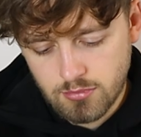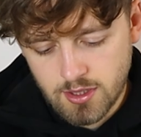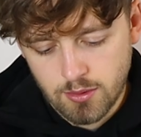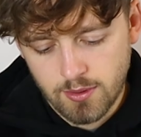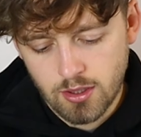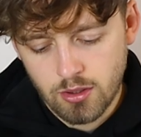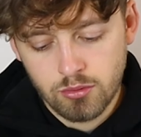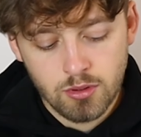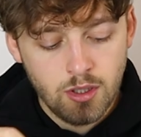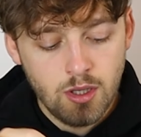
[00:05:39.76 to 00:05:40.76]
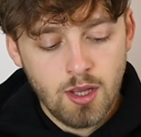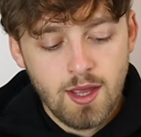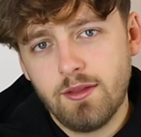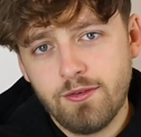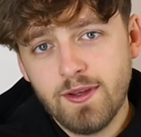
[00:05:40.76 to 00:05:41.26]
there we go.
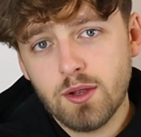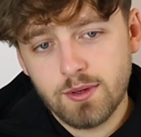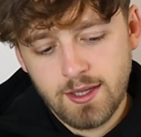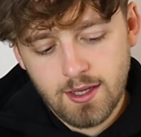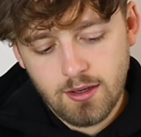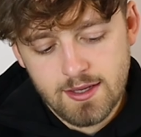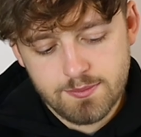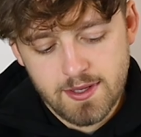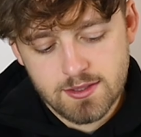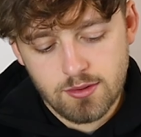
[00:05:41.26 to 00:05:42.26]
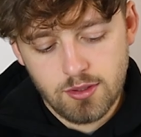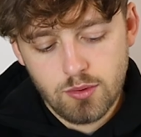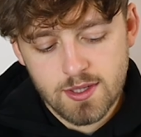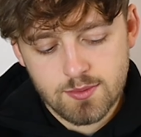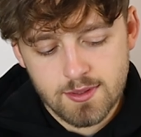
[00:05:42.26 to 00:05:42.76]
And the fake one here is based on the
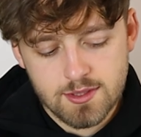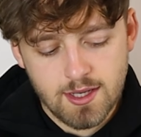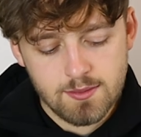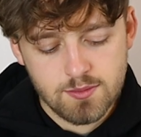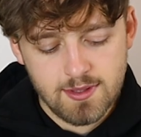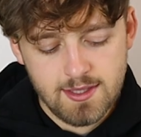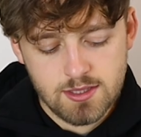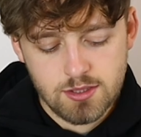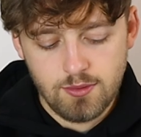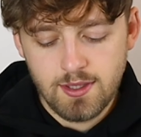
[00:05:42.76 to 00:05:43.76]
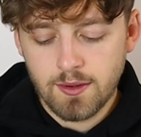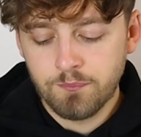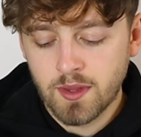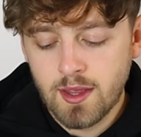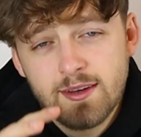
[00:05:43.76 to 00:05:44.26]
US one, so it comes with these 2 here.
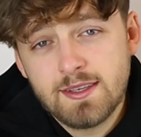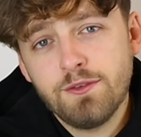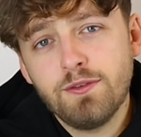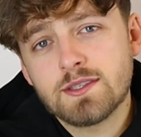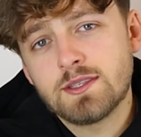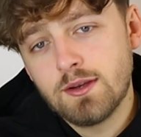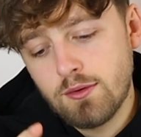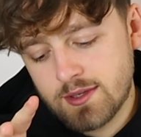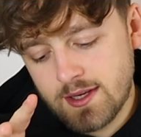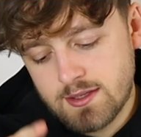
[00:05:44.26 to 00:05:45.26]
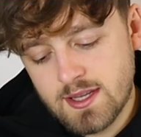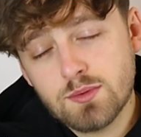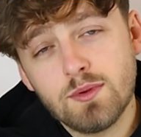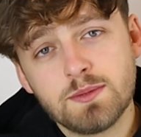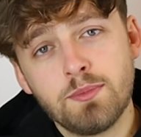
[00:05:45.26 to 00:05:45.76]
The difference to note is this
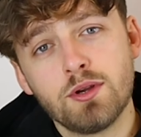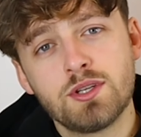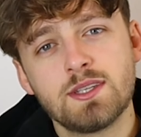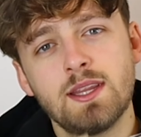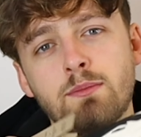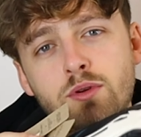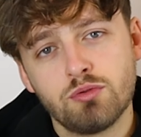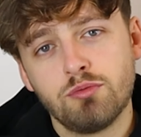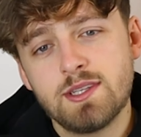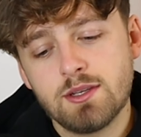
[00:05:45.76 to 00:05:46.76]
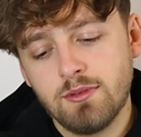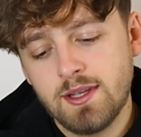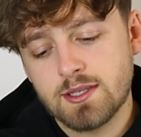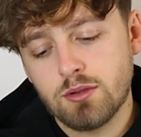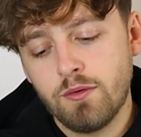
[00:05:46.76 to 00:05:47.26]
one's purchased in the most recent
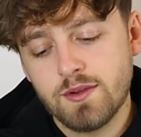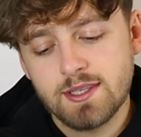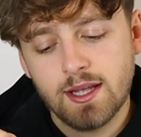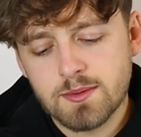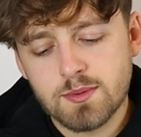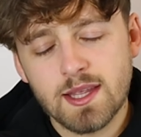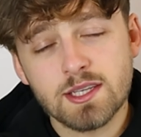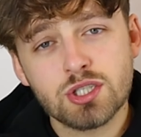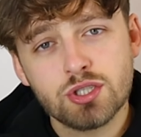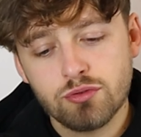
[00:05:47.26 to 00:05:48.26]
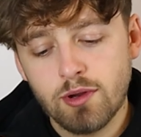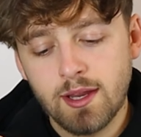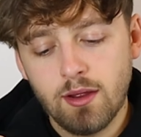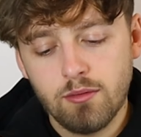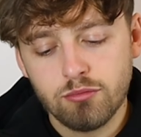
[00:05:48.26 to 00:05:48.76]
release, so obviously it comes with that
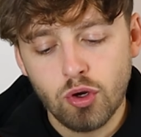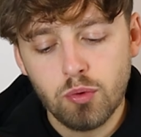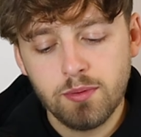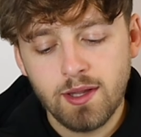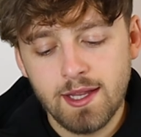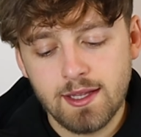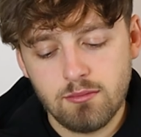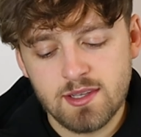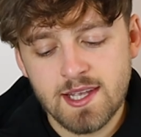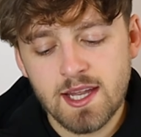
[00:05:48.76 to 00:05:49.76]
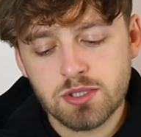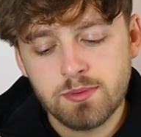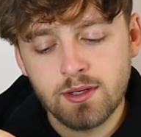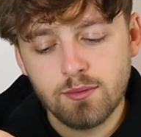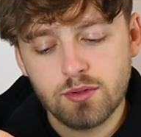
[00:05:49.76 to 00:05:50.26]
string rope-like
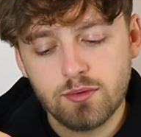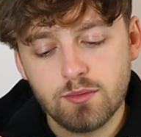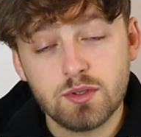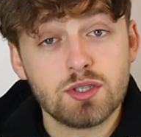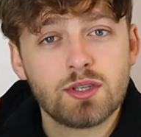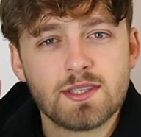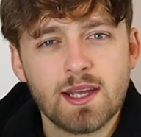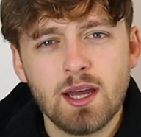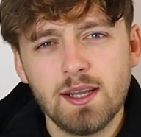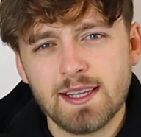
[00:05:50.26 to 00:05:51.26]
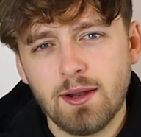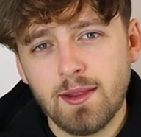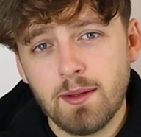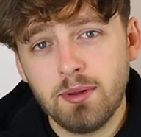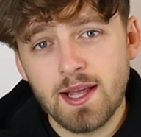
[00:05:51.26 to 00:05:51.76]
attachment, just because they're cutting down on
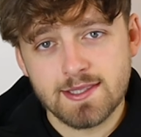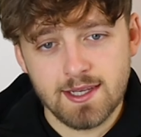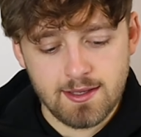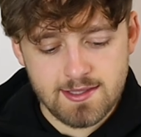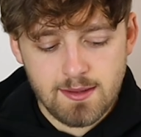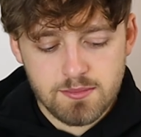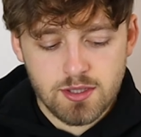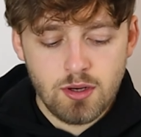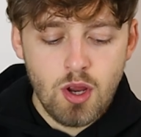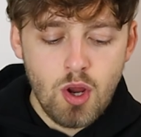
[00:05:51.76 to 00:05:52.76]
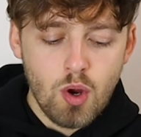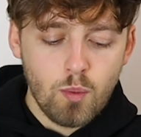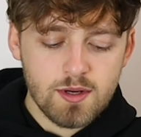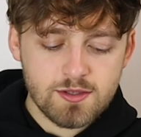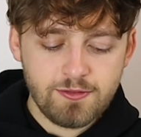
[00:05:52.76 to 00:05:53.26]
their plastic consumption,
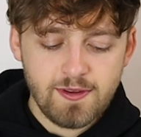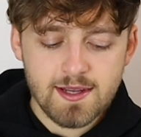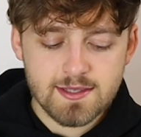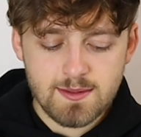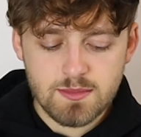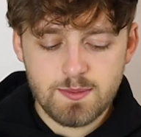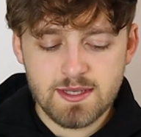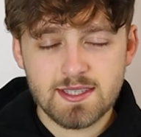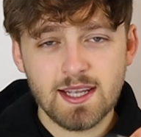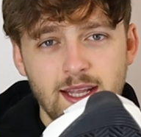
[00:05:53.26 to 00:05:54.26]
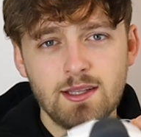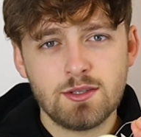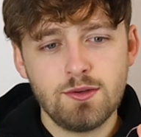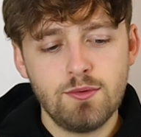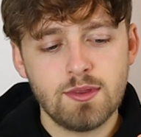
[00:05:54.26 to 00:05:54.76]
whereas fakes seem to be sticking
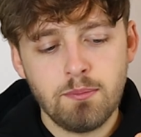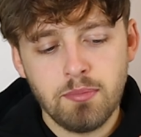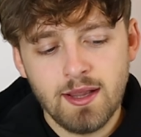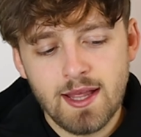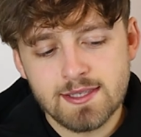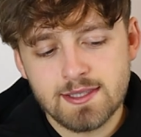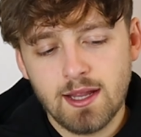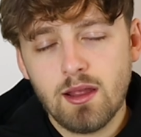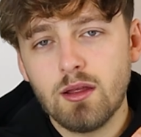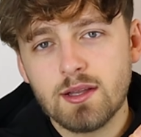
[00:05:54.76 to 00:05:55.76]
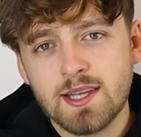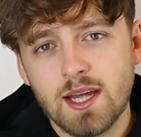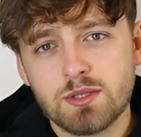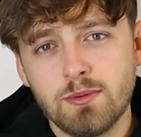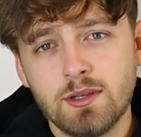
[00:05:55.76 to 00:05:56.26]
to the plastic
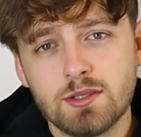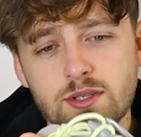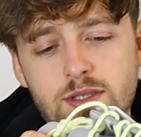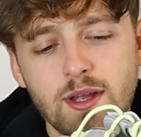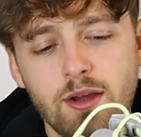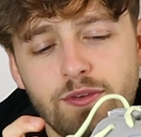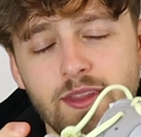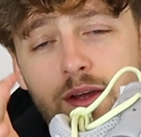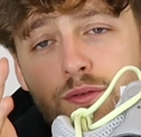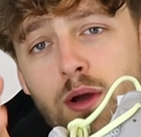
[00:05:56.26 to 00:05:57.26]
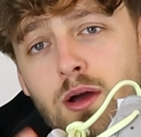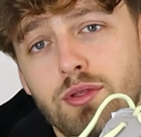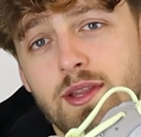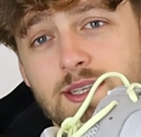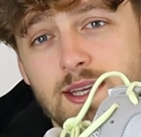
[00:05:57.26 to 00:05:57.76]
attachment. So just look out for that if you are
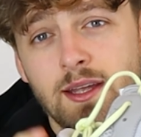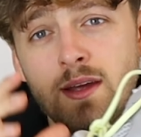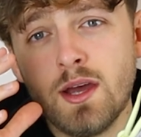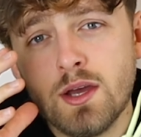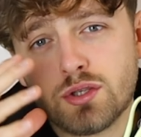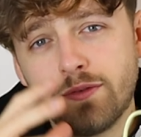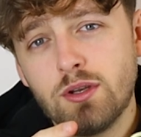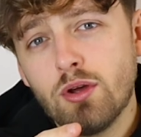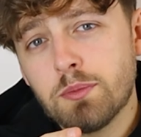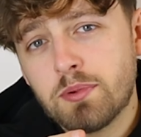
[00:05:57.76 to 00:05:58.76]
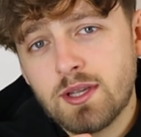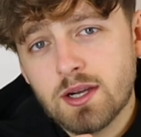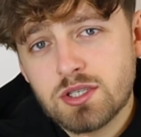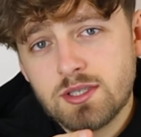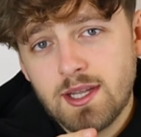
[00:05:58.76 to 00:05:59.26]
authenticating. So if you know the
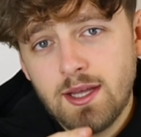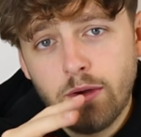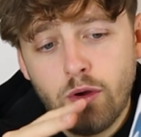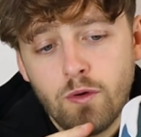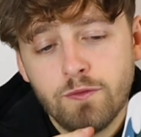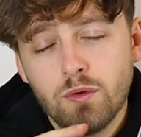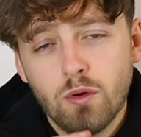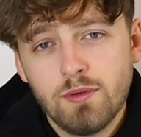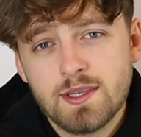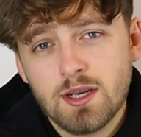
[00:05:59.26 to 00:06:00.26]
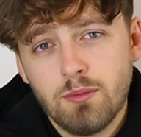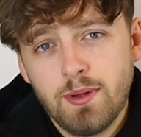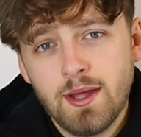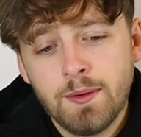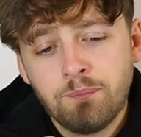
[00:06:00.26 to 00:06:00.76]
production date of your retail
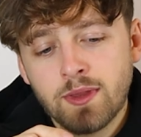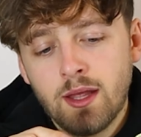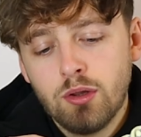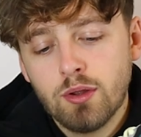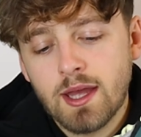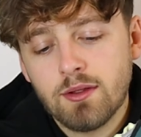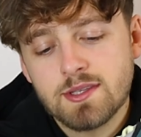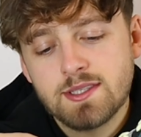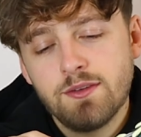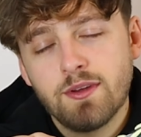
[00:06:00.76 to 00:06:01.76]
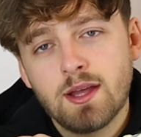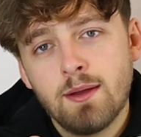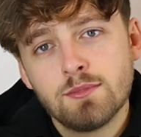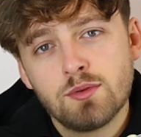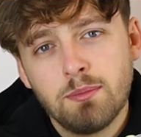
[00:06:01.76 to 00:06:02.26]
pair, look out to see if it
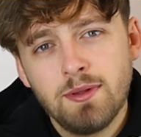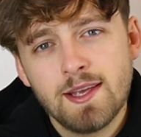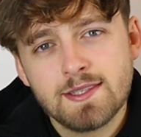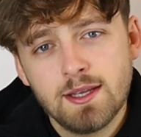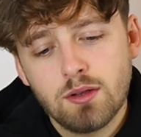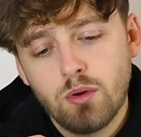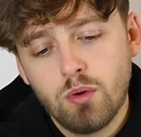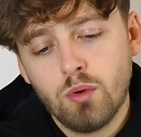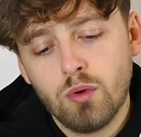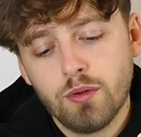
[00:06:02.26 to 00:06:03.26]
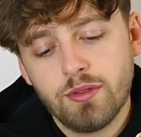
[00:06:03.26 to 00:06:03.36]
comes with the plastic or